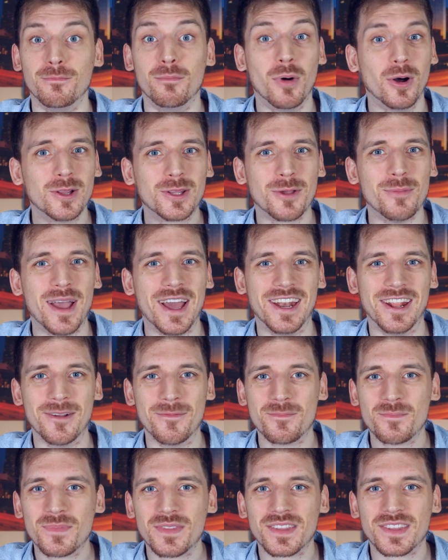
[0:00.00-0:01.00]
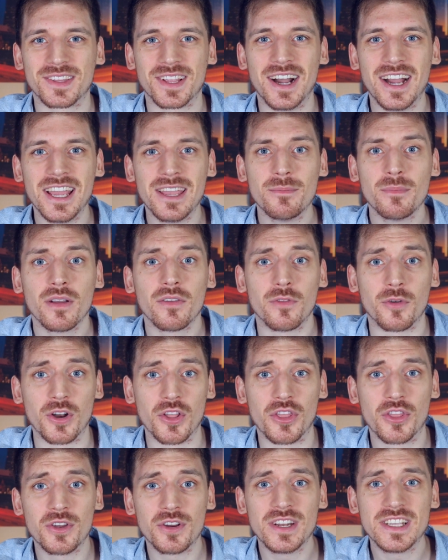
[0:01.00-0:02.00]
Molto bene. Time for a
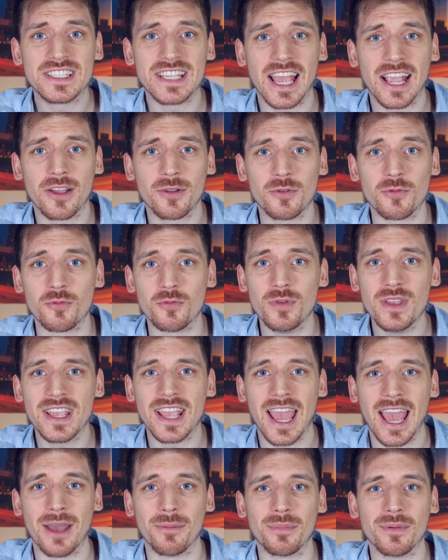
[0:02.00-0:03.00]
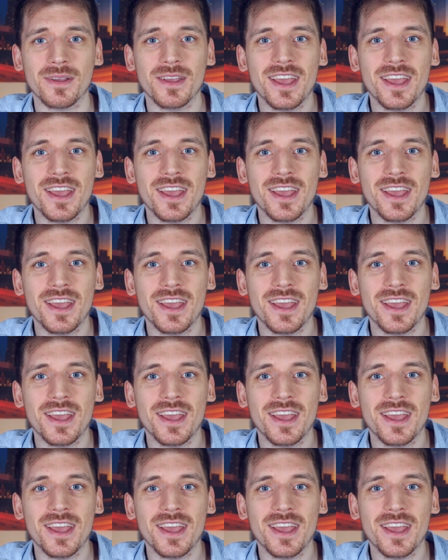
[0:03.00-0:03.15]
30-second recap.